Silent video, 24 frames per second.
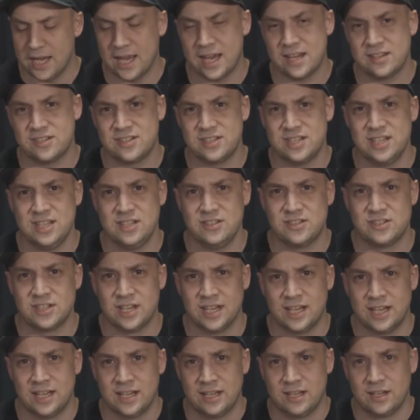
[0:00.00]
It has these
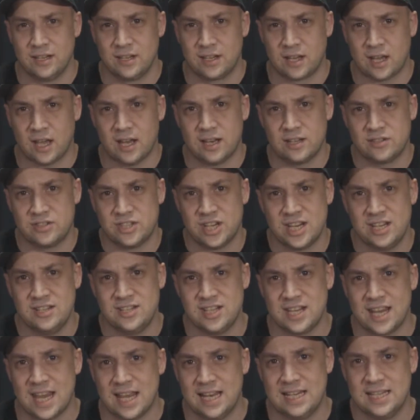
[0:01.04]
color
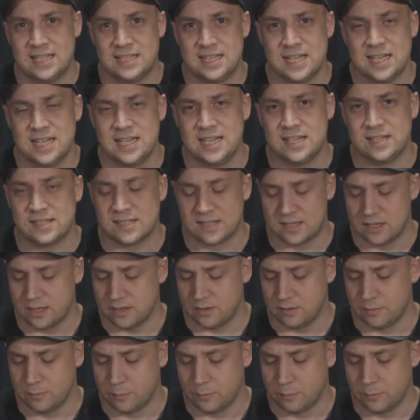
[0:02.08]
changing LEDs that